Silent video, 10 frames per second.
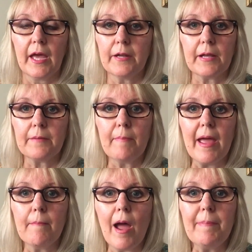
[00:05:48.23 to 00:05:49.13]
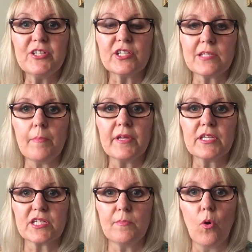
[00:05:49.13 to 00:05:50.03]
It may be just something
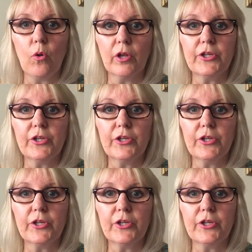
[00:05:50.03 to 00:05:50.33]
small.